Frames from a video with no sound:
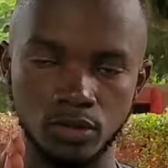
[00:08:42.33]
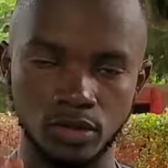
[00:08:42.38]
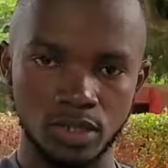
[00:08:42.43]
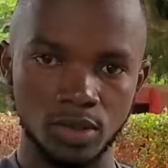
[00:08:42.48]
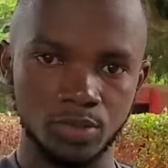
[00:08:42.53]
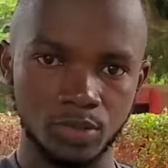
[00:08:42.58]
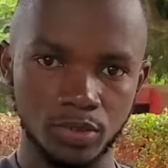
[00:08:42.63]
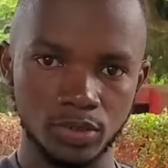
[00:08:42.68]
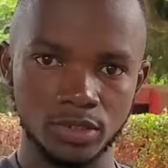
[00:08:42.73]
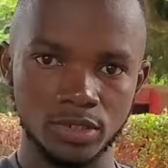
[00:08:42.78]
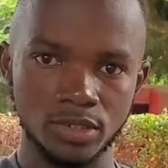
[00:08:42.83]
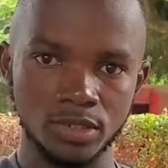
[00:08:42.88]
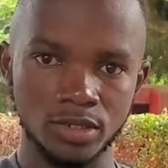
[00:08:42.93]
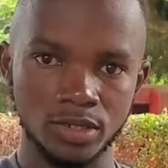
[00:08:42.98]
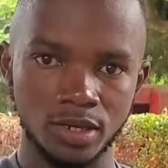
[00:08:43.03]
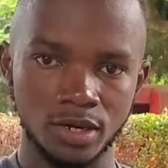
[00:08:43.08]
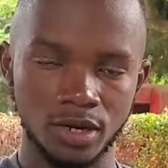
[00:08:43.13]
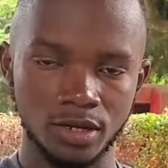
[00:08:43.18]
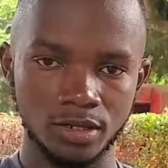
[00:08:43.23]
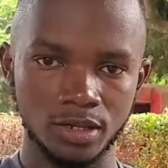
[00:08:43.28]
support
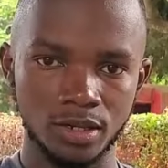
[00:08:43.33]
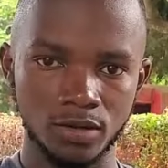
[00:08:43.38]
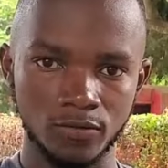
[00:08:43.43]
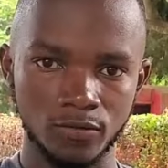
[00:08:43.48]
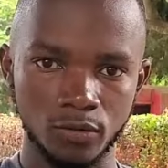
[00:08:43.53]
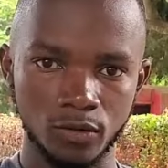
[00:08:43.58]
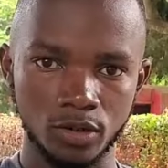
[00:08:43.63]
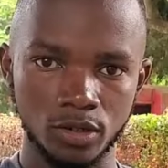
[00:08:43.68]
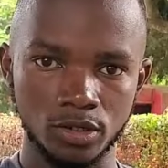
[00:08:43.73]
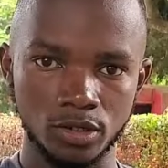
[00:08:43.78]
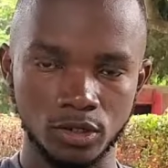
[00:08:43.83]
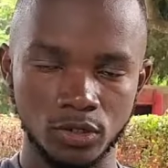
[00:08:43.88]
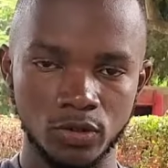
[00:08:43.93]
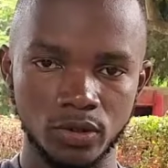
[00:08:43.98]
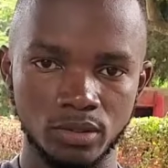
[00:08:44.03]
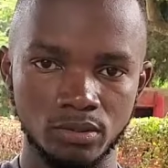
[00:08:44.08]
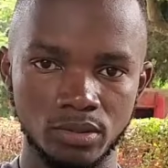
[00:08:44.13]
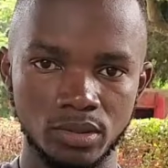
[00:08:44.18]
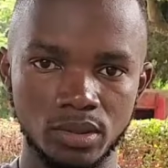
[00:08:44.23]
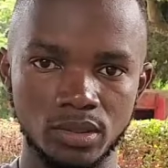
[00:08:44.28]
and love you all are
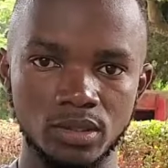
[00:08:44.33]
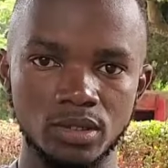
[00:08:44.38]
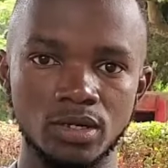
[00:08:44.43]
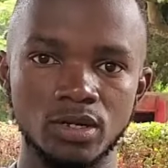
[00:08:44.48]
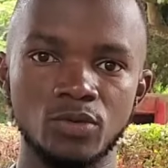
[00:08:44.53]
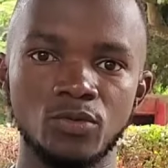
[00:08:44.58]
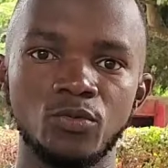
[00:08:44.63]
showing me,